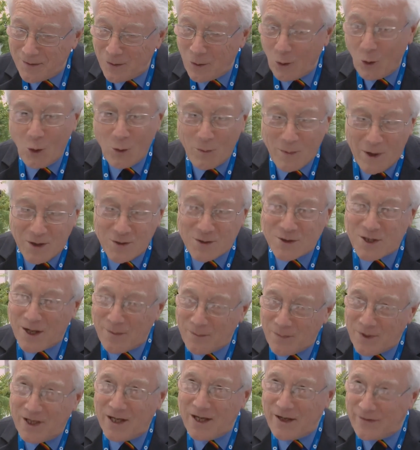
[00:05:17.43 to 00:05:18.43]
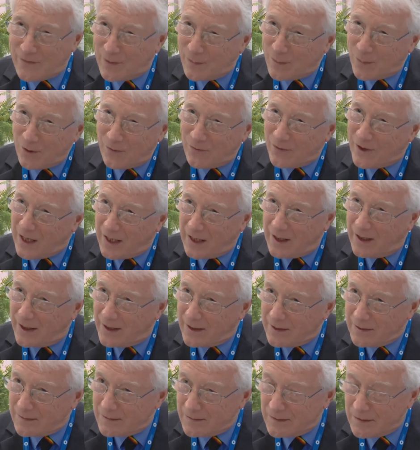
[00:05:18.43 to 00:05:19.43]
almost unbelievable,
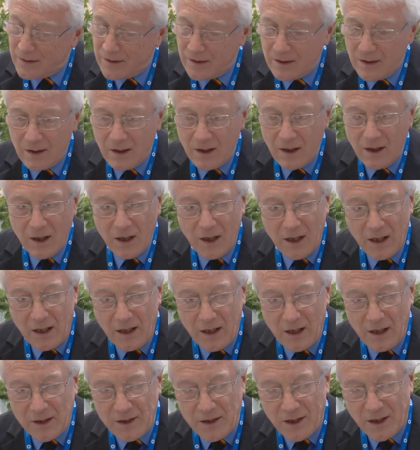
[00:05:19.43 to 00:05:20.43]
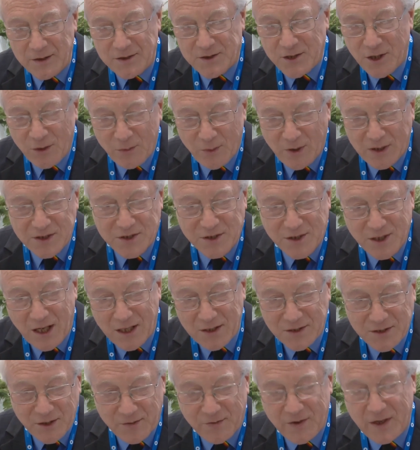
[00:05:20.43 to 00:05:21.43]
really, until one
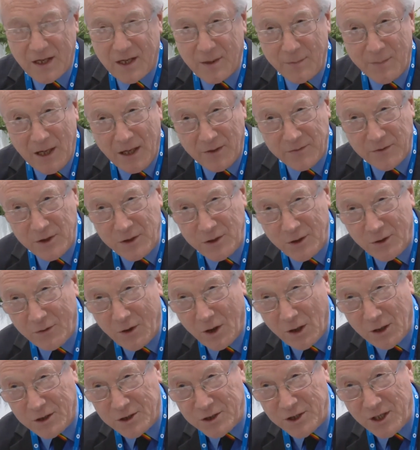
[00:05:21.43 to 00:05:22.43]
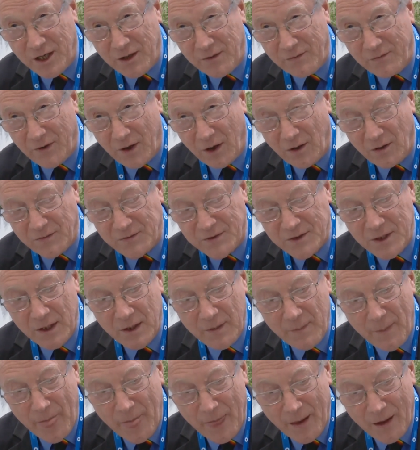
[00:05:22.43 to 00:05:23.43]
starts to think about the neurology involved.
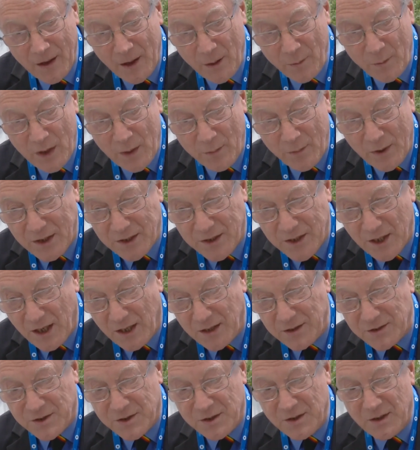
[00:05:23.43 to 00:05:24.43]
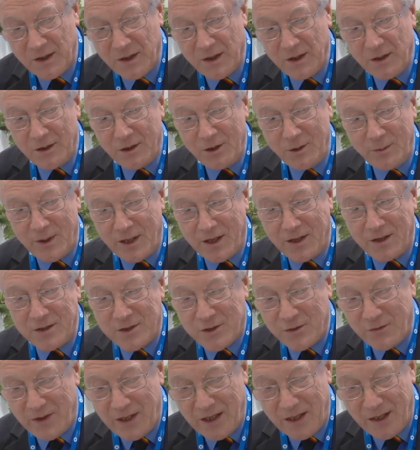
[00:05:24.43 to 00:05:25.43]
And when one does, you begin
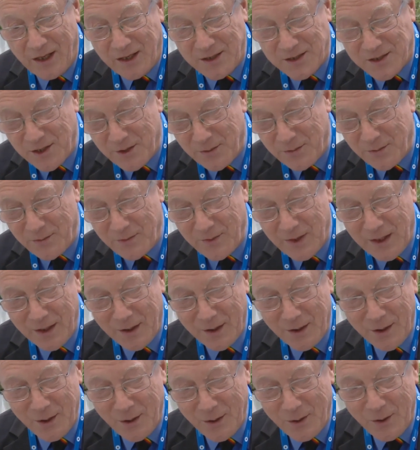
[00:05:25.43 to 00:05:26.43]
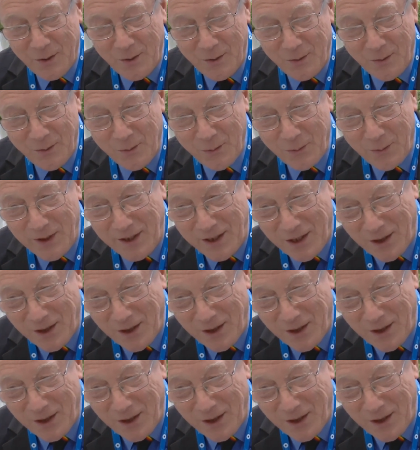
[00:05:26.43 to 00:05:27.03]
to realize that we